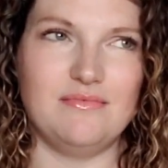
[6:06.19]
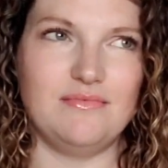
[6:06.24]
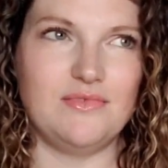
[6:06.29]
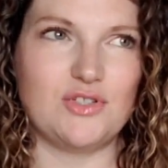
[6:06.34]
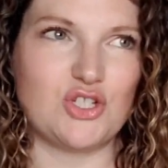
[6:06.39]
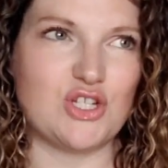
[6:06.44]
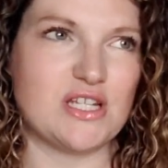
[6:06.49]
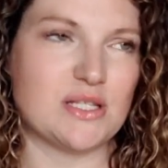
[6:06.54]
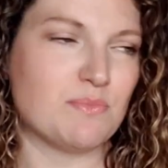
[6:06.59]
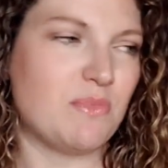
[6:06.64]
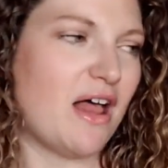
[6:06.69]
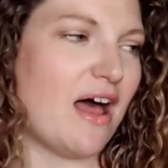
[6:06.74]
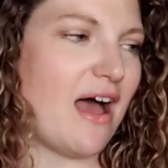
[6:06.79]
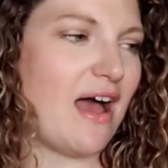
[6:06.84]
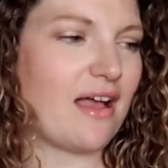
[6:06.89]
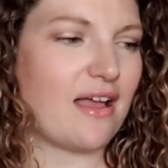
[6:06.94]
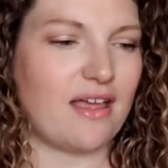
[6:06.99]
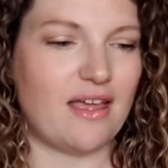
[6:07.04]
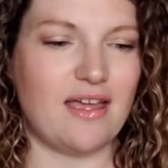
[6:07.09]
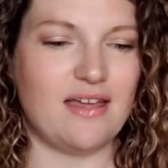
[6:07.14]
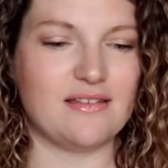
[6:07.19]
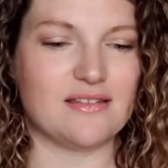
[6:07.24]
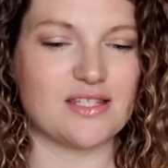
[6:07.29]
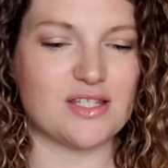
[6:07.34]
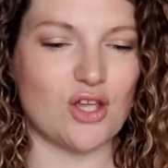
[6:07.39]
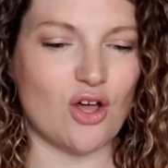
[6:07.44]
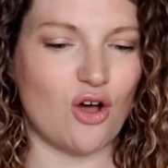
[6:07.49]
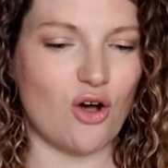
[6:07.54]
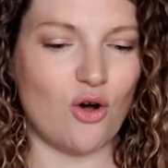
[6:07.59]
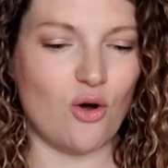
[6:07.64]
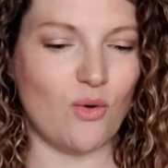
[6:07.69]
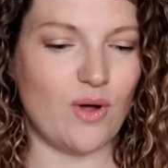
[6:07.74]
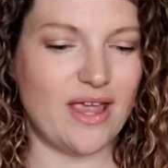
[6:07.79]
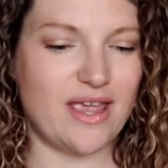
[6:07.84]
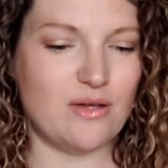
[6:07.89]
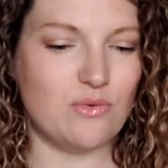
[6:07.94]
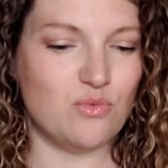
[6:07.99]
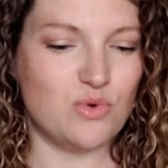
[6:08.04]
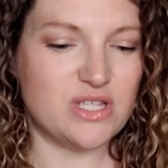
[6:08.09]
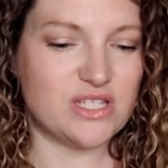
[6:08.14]
she's Black. And so
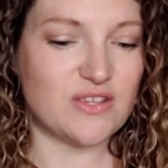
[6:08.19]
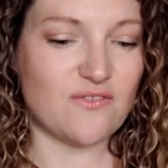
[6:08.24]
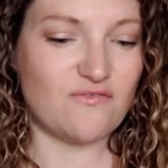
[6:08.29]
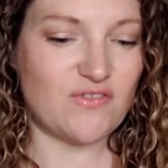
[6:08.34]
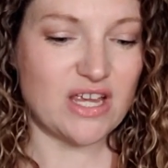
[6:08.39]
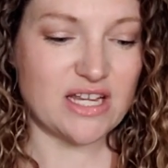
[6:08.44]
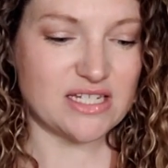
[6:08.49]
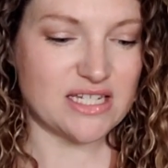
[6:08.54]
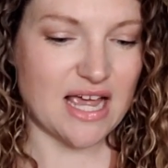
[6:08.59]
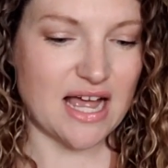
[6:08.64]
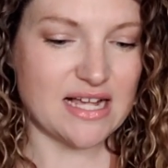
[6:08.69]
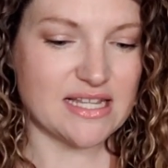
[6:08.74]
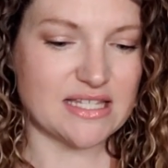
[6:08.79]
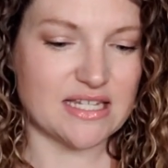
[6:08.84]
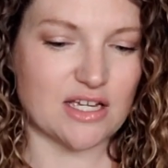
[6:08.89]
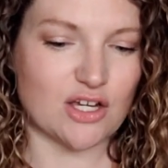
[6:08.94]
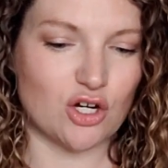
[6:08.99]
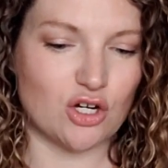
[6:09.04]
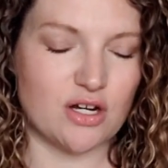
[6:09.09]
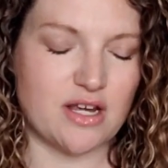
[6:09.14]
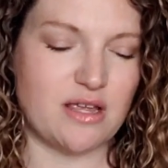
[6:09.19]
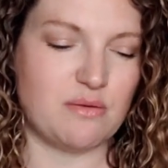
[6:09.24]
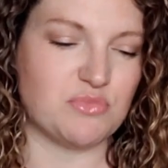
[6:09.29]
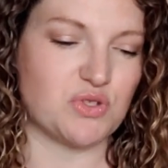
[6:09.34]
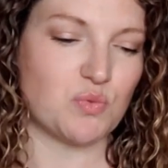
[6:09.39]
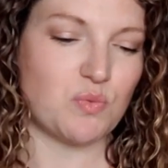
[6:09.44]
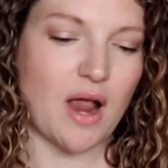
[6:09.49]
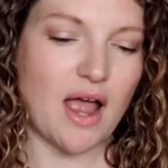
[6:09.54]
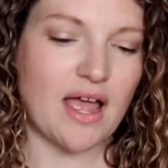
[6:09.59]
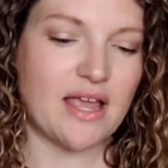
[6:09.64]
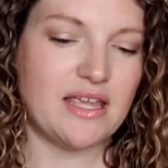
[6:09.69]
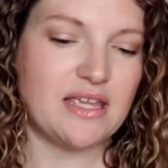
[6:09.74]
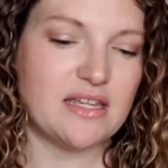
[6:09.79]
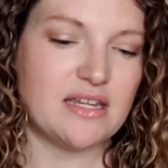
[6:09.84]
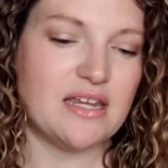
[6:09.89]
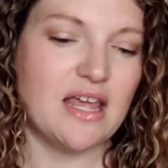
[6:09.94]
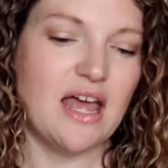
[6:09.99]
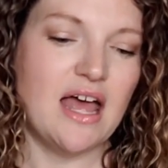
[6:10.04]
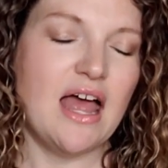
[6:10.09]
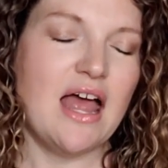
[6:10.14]
it was fantastic. Her name's
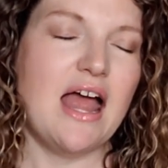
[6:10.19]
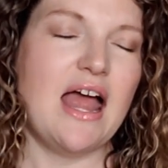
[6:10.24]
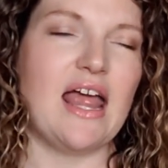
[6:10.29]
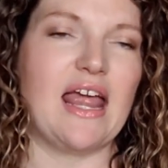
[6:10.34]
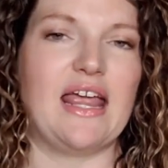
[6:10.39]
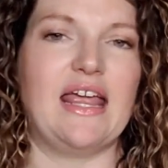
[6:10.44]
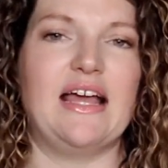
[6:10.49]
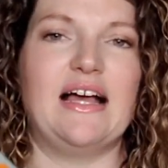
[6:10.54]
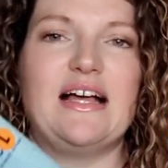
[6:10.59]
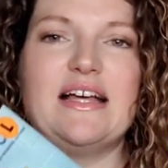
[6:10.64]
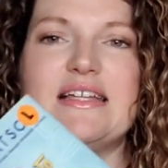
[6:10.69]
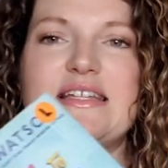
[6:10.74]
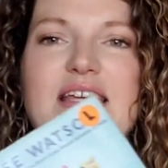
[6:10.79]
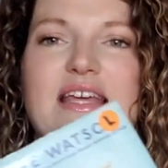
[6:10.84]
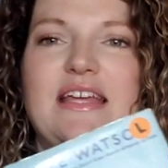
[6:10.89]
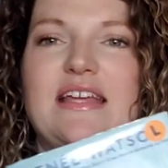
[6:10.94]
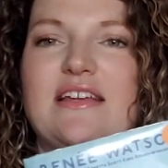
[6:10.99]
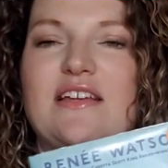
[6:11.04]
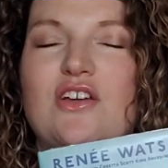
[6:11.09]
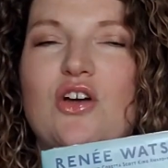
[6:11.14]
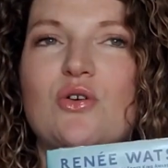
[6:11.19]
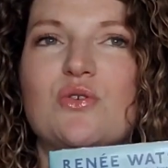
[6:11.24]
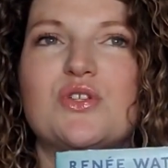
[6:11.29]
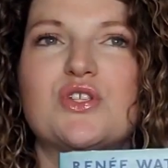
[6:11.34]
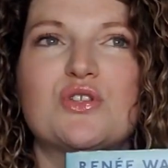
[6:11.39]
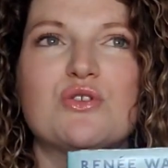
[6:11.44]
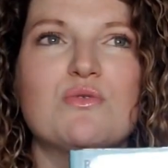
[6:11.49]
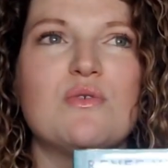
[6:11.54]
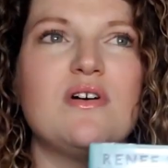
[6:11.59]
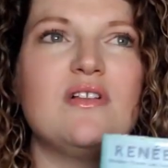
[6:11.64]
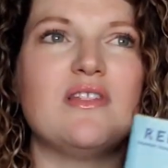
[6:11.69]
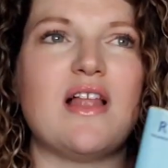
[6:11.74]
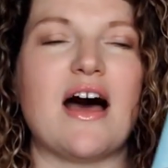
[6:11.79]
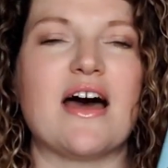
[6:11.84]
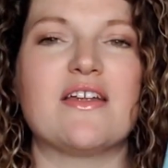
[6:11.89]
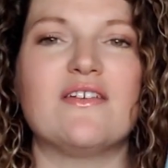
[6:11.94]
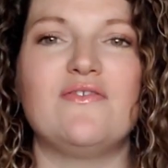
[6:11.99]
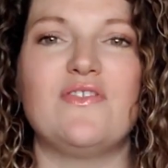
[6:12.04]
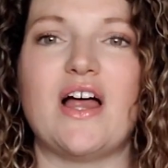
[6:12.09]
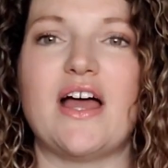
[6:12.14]
Ryan, and it goes through a
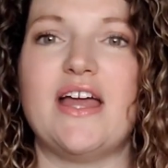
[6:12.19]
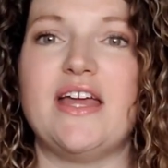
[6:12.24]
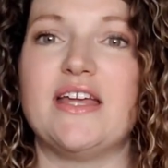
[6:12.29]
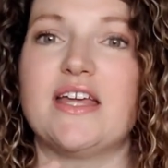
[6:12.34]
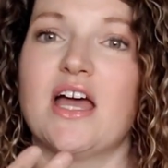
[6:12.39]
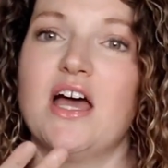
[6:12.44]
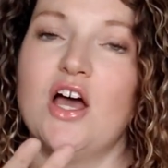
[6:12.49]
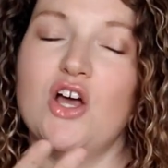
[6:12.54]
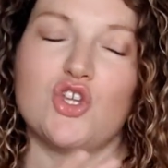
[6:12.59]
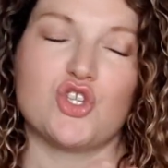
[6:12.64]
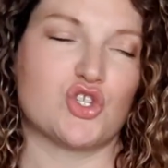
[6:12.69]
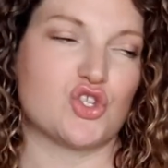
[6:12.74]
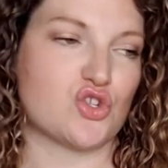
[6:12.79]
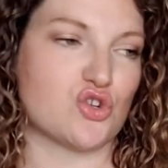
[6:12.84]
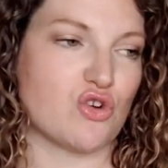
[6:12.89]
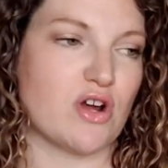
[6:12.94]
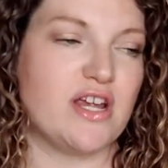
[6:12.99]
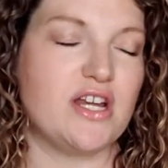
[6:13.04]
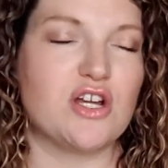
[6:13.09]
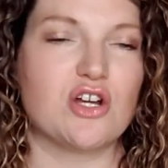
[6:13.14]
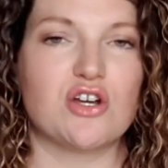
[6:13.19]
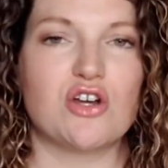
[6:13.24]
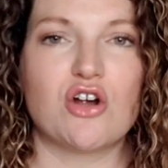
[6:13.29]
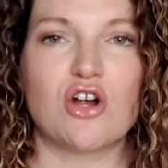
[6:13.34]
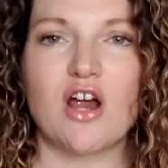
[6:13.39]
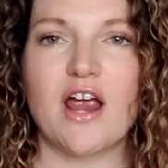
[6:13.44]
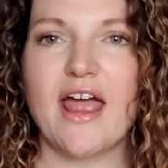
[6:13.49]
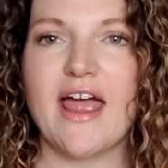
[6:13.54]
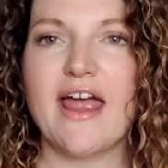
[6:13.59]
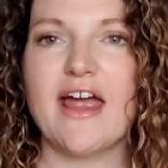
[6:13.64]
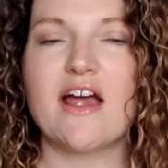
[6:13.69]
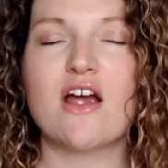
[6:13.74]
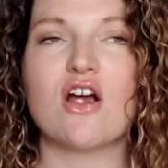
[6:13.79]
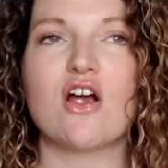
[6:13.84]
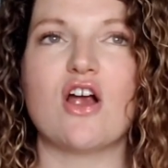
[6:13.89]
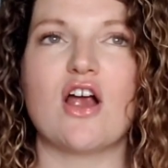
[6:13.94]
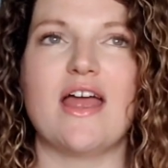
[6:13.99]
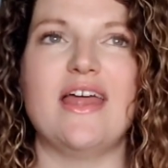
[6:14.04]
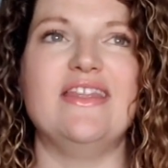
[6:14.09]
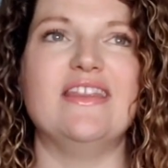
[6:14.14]
lot of like straightening her
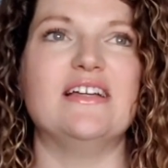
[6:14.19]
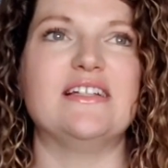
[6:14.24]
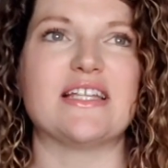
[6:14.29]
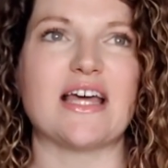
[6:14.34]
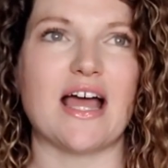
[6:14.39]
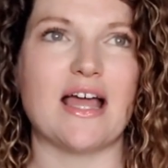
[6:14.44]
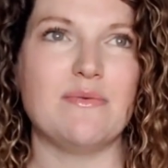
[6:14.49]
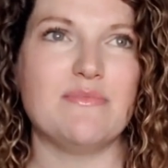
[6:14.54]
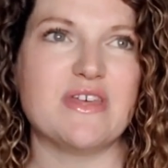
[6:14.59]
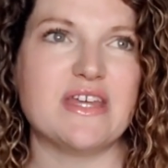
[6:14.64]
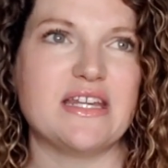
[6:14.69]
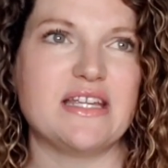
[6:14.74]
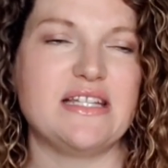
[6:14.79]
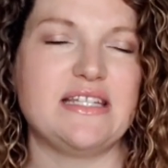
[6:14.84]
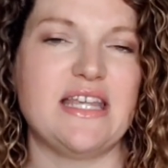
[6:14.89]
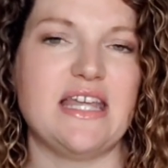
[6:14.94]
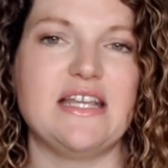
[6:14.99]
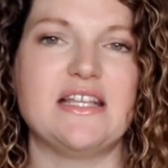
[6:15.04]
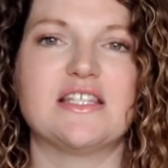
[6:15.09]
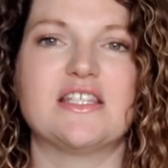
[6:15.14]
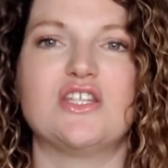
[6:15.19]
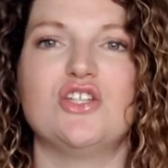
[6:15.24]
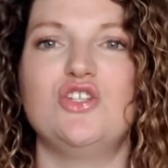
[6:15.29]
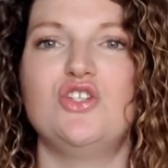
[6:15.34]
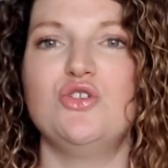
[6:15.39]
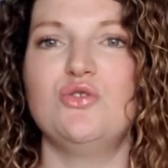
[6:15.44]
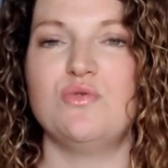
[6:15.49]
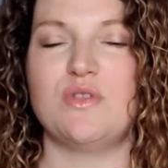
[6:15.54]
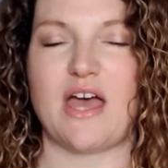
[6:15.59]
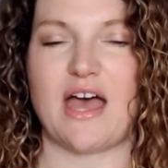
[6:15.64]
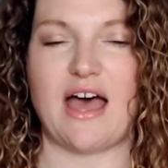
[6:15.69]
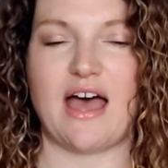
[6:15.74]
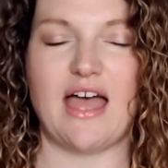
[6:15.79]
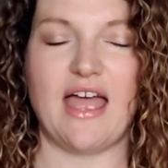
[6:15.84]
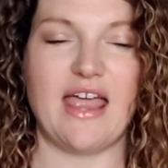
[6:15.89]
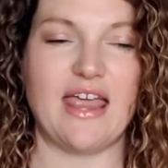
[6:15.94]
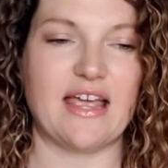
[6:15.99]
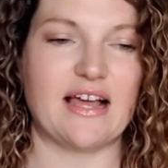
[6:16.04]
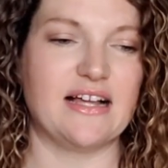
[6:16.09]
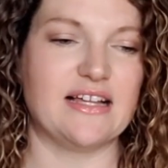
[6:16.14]
hair and the time that it takes to do that,
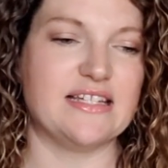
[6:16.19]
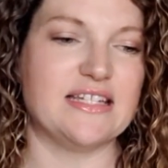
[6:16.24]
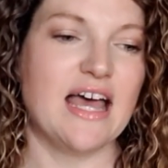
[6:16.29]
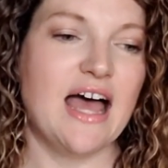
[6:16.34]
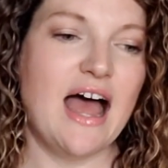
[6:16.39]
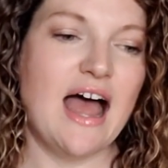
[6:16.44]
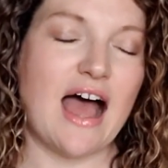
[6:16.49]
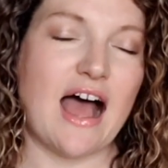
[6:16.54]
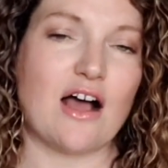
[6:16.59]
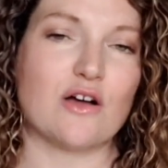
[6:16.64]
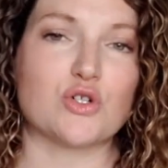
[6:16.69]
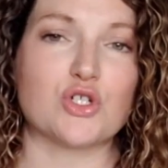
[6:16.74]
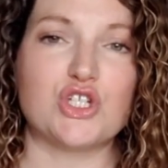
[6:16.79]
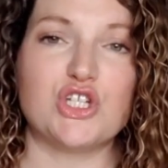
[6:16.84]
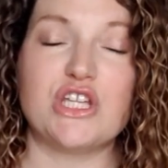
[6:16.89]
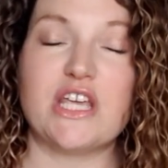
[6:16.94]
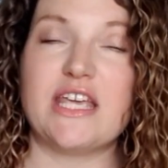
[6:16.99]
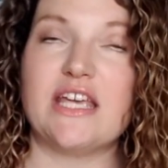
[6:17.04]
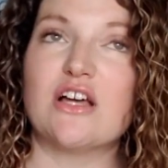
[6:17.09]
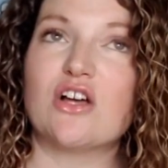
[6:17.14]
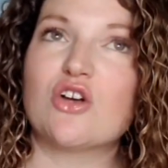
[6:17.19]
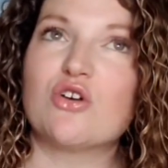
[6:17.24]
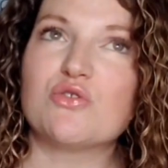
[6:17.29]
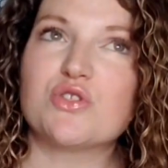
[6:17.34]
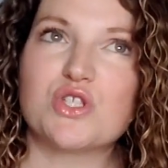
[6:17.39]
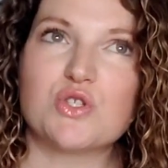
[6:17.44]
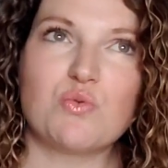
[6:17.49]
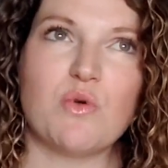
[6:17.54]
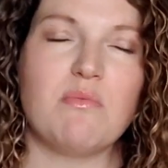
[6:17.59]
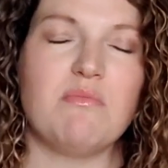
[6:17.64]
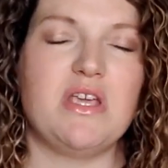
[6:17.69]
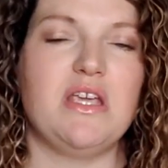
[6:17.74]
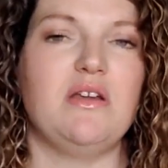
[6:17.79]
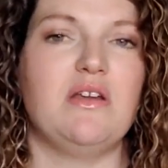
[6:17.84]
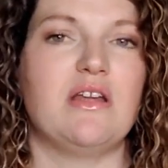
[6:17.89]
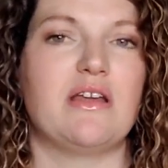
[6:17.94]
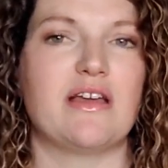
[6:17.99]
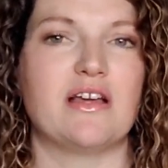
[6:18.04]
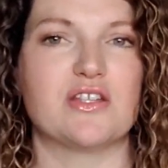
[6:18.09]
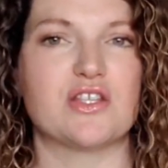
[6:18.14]
and how she can't go swimming
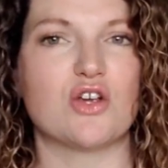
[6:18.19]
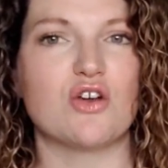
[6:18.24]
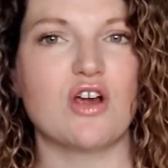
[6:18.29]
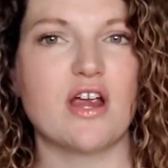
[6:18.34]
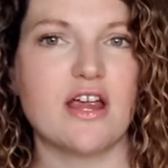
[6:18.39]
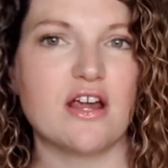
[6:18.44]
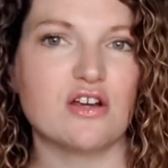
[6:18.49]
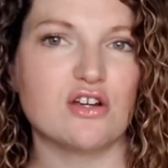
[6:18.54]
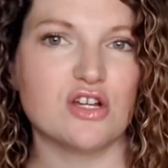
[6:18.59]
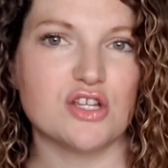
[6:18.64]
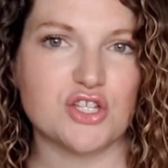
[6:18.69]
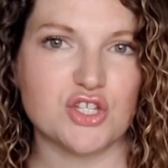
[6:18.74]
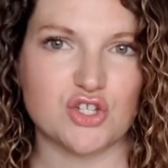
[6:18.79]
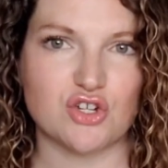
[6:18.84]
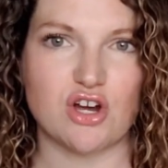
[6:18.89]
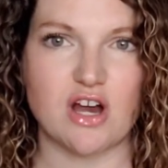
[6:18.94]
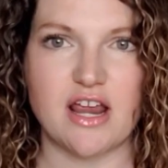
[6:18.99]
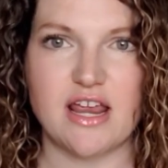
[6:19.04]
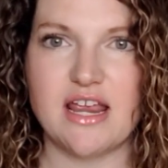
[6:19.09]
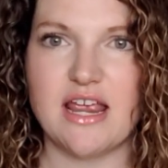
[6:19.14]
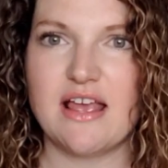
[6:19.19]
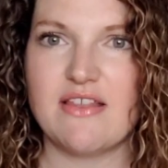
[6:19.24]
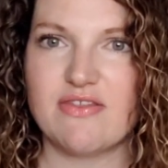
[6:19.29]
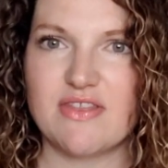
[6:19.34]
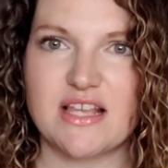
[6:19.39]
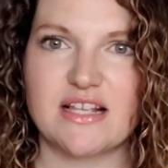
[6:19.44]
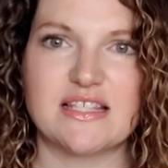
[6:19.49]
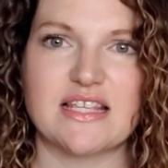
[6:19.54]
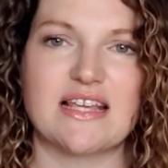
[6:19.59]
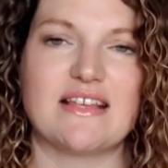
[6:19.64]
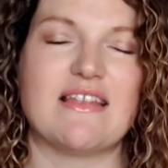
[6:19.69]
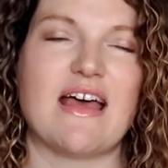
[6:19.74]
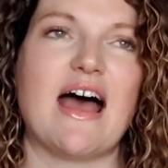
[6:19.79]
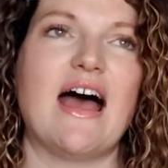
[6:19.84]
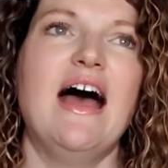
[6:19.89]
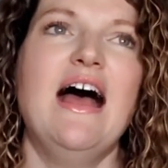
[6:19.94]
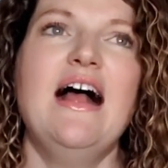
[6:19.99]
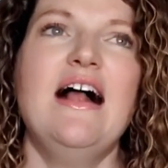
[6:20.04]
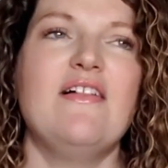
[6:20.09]
because her hair is straight, things like that.